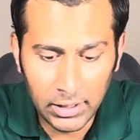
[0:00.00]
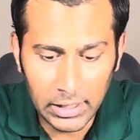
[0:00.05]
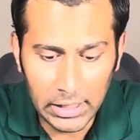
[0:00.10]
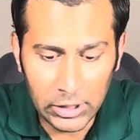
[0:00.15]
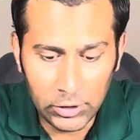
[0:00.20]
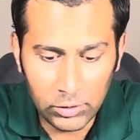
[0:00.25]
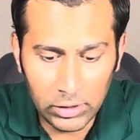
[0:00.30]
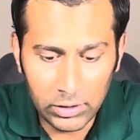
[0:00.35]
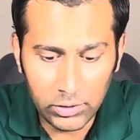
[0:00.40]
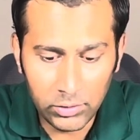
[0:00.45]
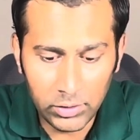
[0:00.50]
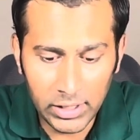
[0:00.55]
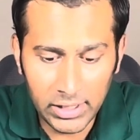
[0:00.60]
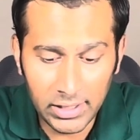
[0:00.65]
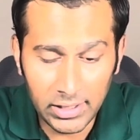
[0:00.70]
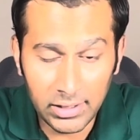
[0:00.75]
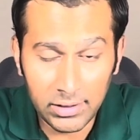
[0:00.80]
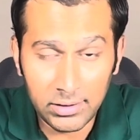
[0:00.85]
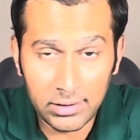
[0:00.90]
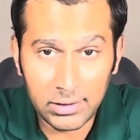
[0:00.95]
Interest
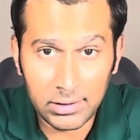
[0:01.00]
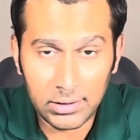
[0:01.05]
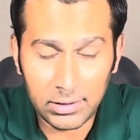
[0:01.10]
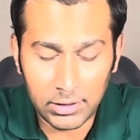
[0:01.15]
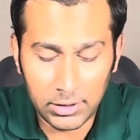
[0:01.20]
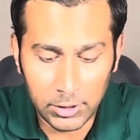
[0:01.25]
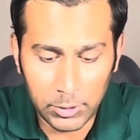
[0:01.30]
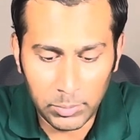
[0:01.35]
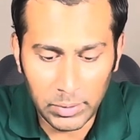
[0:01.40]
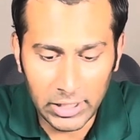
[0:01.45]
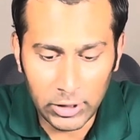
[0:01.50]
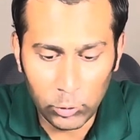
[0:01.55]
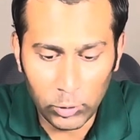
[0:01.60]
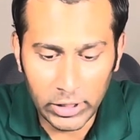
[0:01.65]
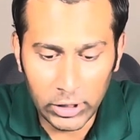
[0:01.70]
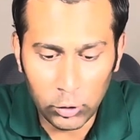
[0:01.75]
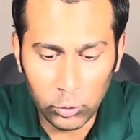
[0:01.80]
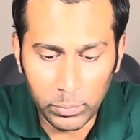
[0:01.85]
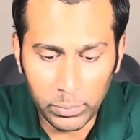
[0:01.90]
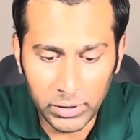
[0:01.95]
rate is at
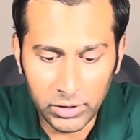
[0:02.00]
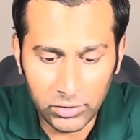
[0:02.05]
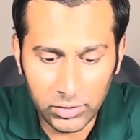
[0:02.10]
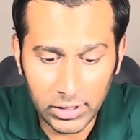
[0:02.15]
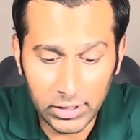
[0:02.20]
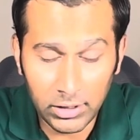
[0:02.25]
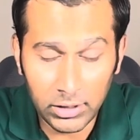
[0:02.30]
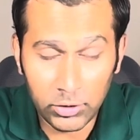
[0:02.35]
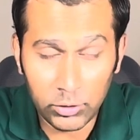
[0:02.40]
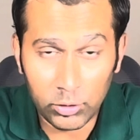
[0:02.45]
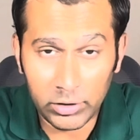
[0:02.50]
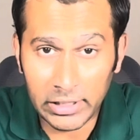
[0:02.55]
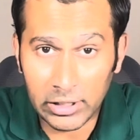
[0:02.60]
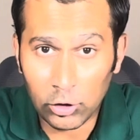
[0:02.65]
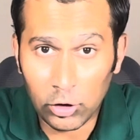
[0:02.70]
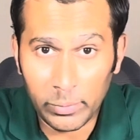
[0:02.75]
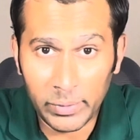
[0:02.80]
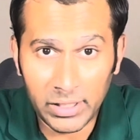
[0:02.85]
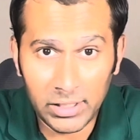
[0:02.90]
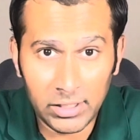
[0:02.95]
22%. So the
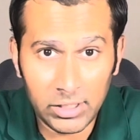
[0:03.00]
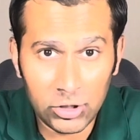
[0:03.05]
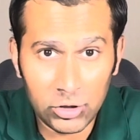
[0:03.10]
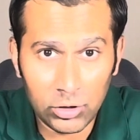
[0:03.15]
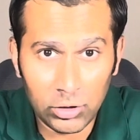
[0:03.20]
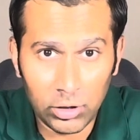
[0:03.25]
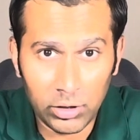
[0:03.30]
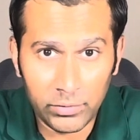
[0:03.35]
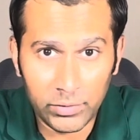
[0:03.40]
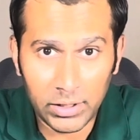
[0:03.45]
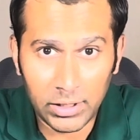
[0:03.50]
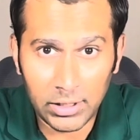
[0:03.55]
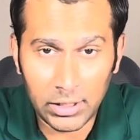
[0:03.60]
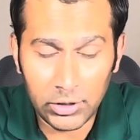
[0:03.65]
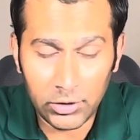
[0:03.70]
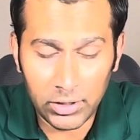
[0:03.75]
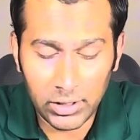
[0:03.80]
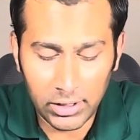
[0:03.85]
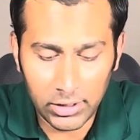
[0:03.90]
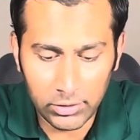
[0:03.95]
economic condition of the
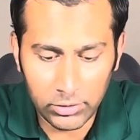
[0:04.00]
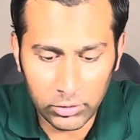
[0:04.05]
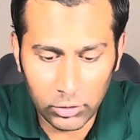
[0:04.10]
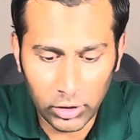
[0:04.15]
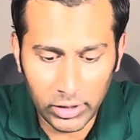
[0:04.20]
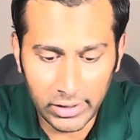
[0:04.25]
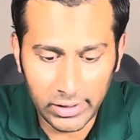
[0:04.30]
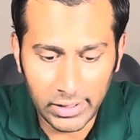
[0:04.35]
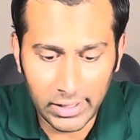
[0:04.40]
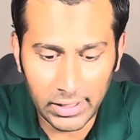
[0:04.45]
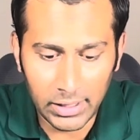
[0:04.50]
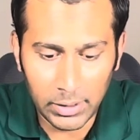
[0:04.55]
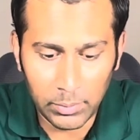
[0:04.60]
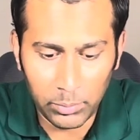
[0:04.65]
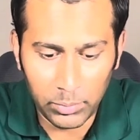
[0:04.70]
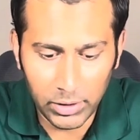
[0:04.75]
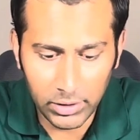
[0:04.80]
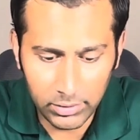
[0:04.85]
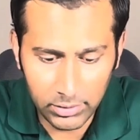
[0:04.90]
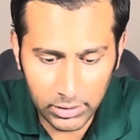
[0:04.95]
country is not that
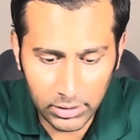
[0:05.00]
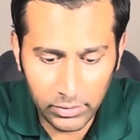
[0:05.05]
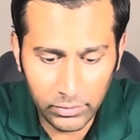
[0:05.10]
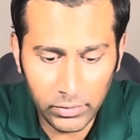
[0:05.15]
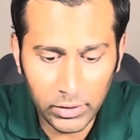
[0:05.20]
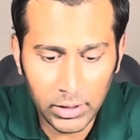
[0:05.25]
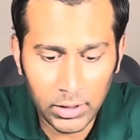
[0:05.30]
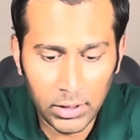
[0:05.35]
impressive.